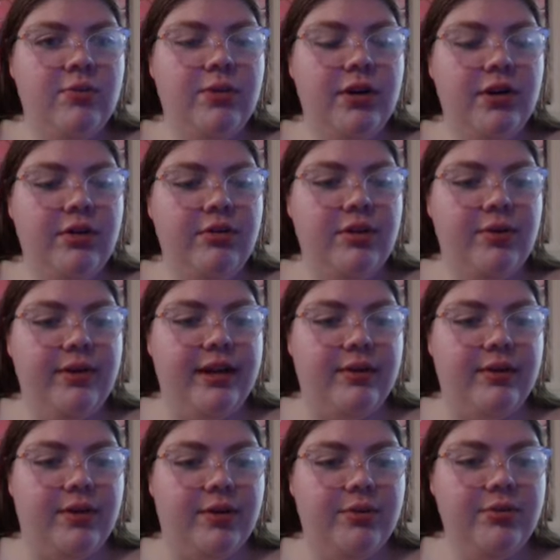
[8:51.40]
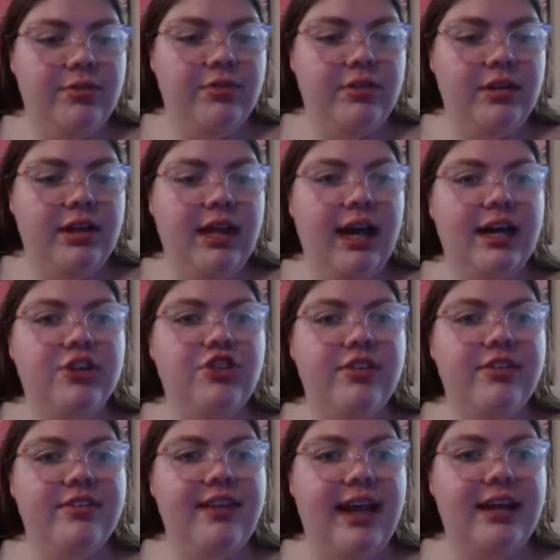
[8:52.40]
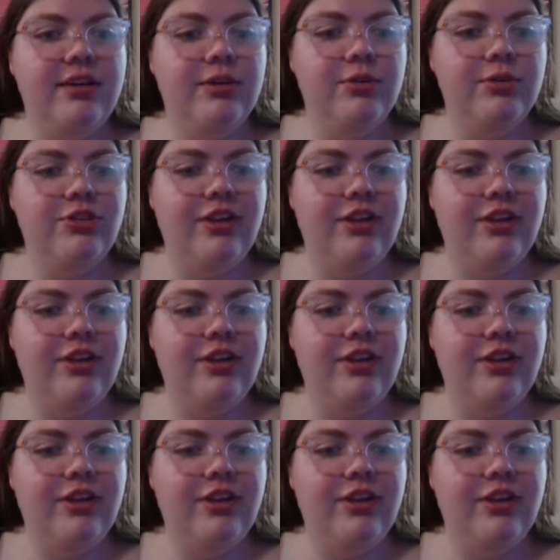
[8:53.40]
What are you doing, Rose? Yeah, she's dead. No